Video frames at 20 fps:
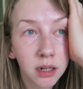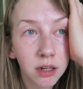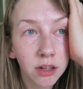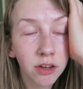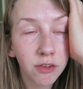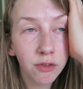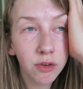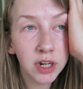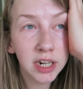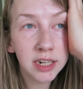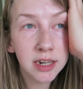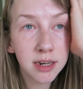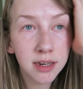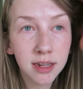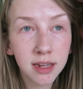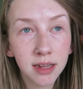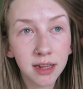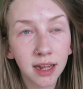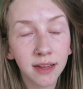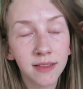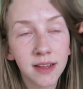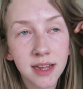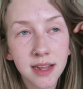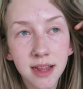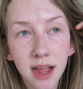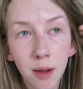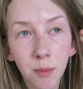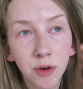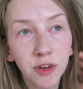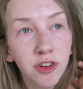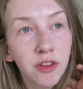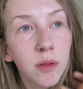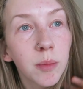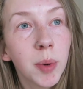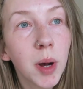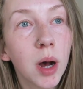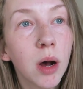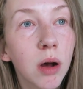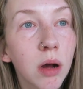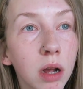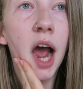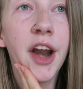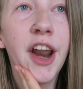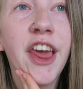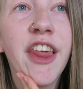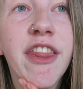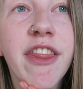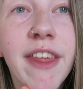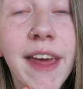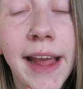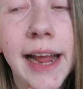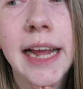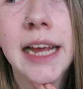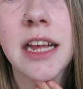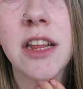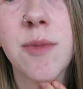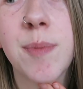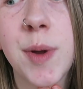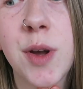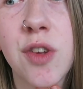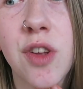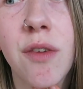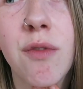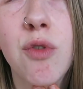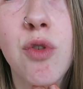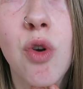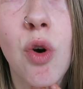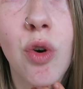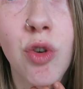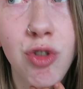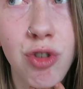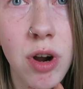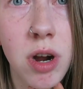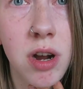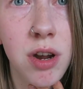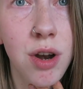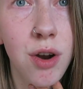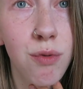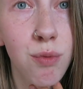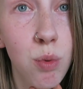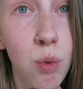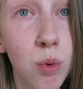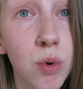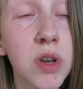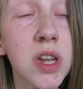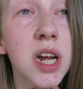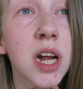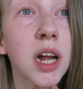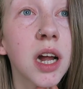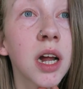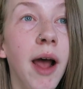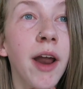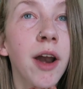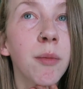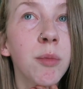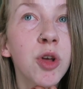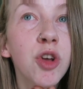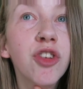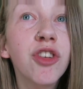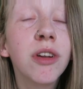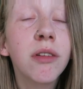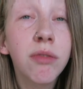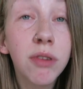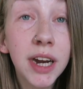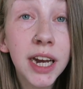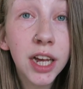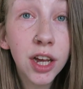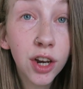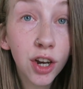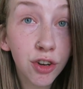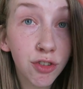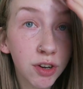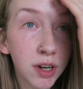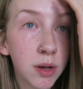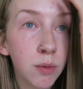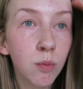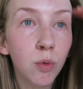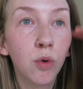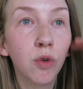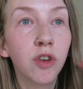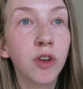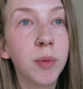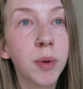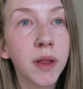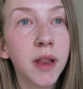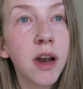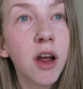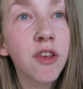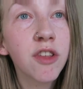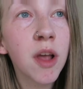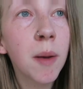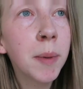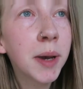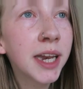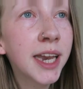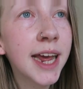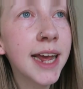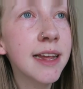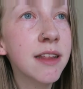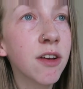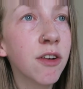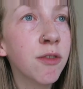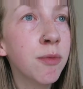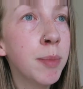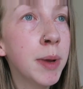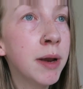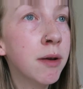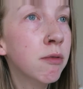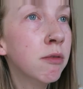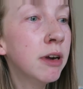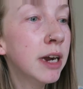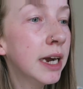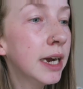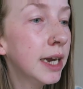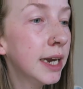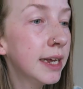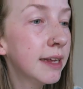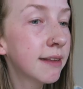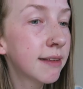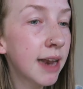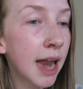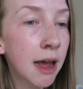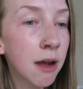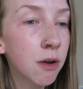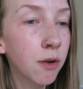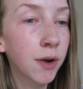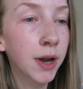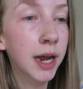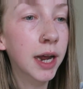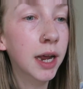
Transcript: because I've not eaten since I had that sandwich in the park. And I think it's because I've not drunk enough water. And I'm usually really good at drinking water, but the last couple of days I've been really slack on